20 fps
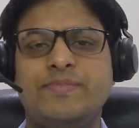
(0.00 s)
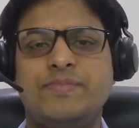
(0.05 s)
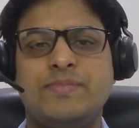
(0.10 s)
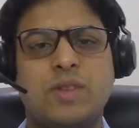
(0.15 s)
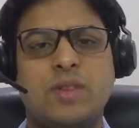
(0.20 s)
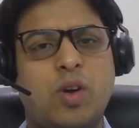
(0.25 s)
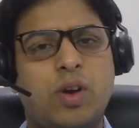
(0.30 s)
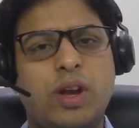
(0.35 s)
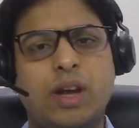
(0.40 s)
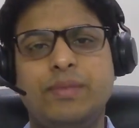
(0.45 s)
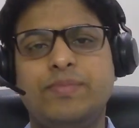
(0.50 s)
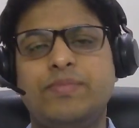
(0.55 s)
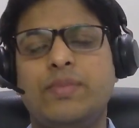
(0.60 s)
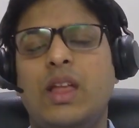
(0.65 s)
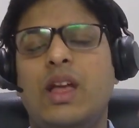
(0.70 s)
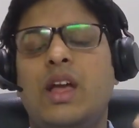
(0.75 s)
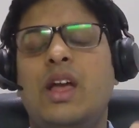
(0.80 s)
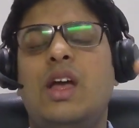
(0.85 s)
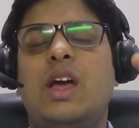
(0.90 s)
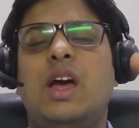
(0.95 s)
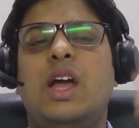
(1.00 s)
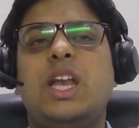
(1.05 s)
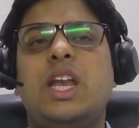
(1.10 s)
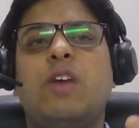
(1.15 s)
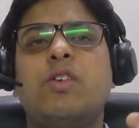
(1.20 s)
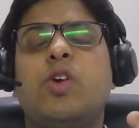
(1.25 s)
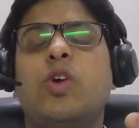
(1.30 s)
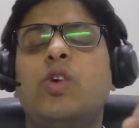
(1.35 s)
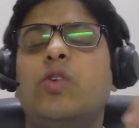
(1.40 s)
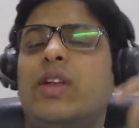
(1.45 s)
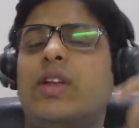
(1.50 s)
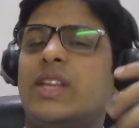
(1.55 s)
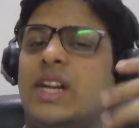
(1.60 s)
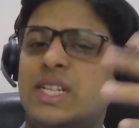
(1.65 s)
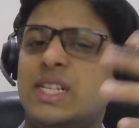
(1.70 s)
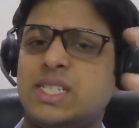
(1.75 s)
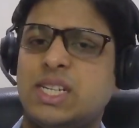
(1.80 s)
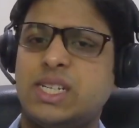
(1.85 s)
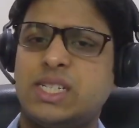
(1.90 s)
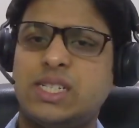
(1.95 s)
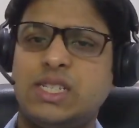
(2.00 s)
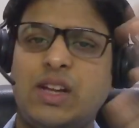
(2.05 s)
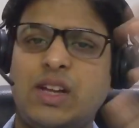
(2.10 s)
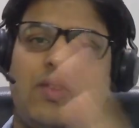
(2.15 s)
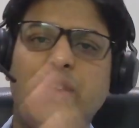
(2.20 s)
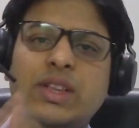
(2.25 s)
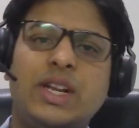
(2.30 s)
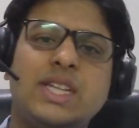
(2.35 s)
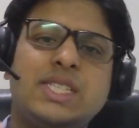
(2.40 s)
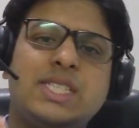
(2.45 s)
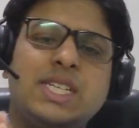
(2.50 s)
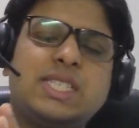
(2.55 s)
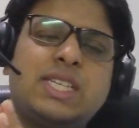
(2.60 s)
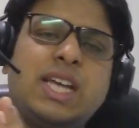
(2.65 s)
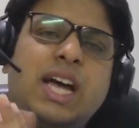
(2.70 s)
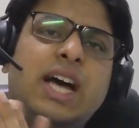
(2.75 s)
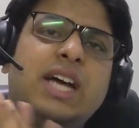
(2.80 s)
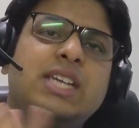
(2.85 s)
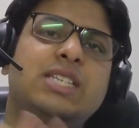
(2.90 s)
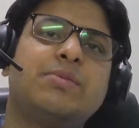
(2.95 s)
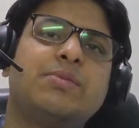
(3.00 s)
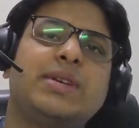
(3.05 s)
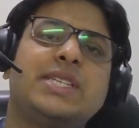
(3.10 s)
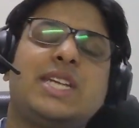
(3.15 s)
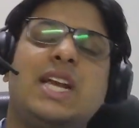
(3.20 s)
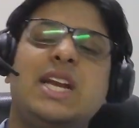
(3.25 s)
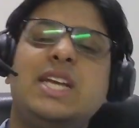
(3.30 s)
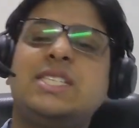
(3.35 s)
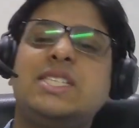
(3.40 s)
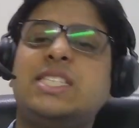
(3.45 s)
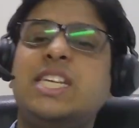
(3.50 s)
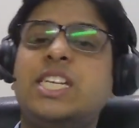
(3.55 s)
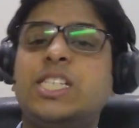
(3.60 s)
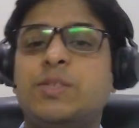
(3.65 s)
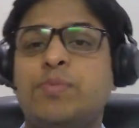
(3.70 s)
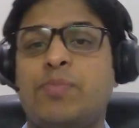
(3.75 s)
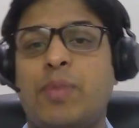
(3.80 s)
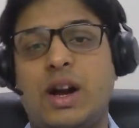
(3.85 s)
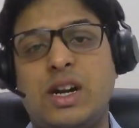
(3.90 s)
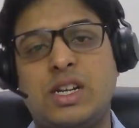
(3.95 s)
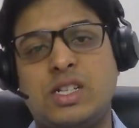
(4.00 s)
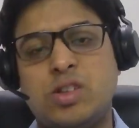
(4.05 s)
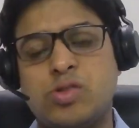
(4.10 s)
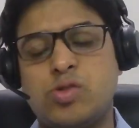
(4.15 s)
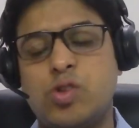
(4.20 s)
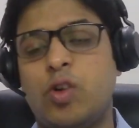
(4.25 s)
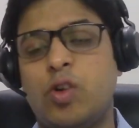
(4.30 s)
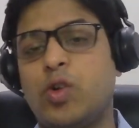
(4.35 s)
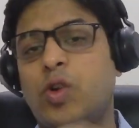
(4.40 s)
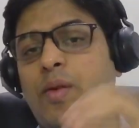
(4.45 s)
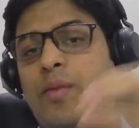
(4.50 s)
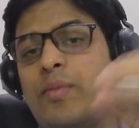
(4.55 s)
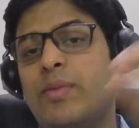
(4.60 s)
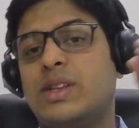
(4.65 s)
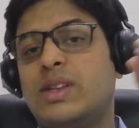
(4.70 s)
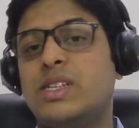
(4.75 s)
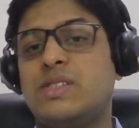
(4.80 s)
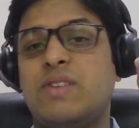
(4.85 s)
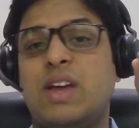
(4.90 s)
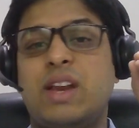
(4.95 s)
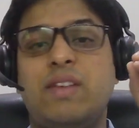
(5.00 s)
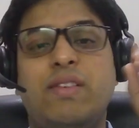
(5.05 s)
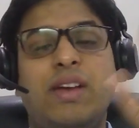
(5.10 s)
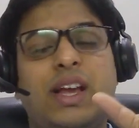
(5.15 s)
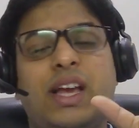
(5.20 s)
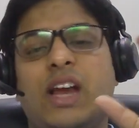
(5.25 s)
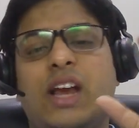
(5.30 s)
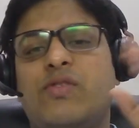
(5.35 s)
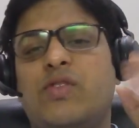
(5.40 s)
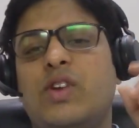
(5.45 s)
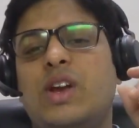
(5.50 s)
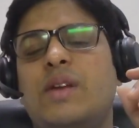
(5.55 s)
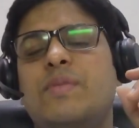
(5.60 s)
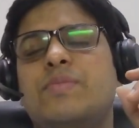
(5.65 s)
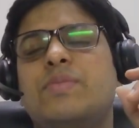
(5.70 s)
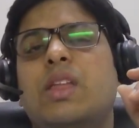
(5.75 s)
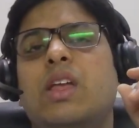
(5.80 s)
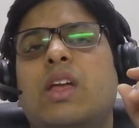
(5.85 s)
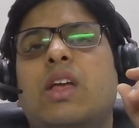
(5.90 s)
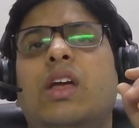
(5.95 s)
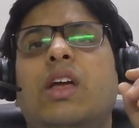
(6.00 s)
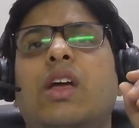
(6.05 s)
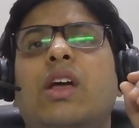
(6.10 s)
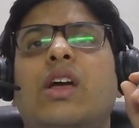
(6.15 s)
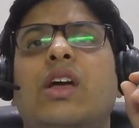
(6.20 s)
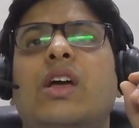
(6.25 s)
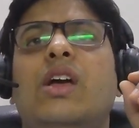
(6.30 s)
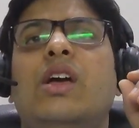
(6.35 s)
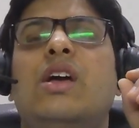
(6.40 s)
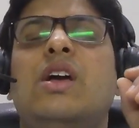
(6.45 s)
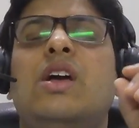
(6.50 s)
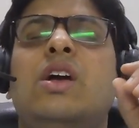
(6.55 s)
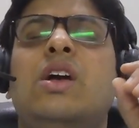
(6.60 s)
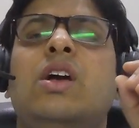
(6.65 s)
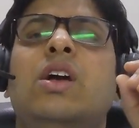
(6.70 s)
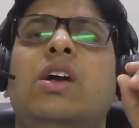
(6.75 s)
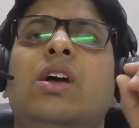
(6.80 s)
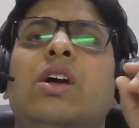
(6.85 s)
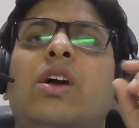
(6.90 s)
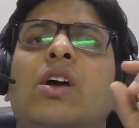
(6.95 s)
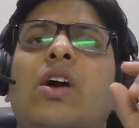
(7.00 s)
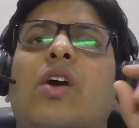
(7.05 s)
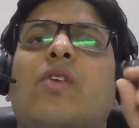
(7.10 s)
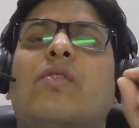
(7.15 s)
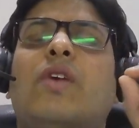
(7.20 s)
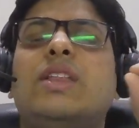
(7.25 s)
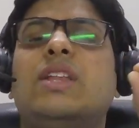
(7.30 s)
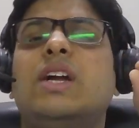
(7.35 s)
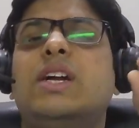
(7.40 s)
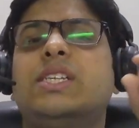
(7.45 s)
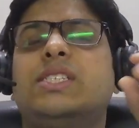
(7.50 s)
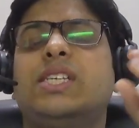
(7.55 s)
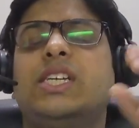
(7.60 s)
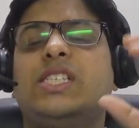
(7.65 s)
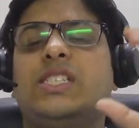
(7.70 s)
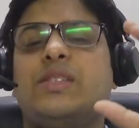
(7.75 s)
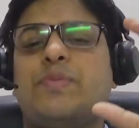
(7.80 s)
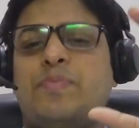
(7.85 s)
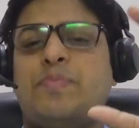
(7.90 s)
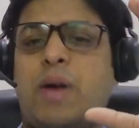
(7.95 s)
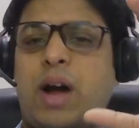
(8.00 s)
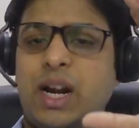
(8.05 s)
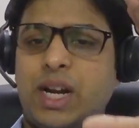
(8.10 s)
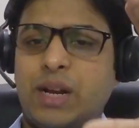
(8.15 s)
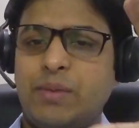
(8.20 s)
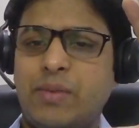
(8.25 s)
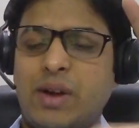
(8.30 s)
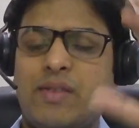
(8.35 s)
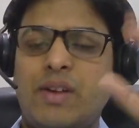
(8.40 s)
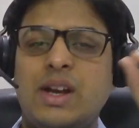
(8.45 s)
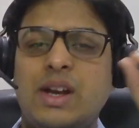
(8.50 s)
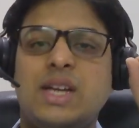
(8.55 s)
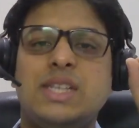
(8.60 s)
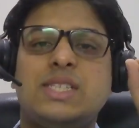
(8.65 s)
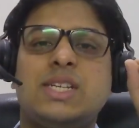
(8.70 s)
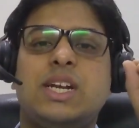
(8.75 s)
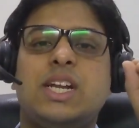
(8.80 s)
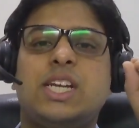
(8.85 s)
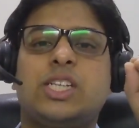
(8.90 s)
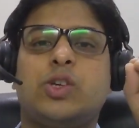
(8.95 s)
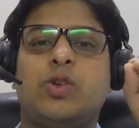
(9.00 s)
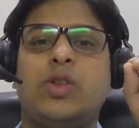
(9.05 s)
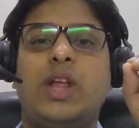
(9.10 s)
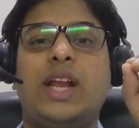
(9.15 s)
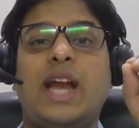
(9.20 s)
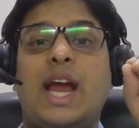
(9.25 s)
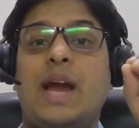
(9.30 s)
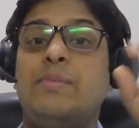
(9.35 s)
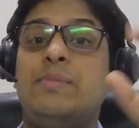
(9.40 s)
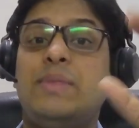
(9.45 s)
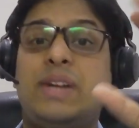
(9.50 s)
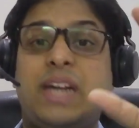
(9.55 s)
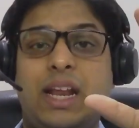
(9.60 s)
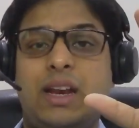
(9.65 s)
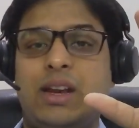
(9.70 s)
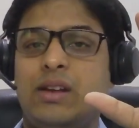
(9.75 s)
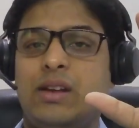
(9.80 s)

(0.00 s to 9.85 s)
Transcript: Okay. Now we go to 136. Now 136 has basically 6 parts. So you have to remember this very, very carefully. 136 part number 1 is in relation to that M10.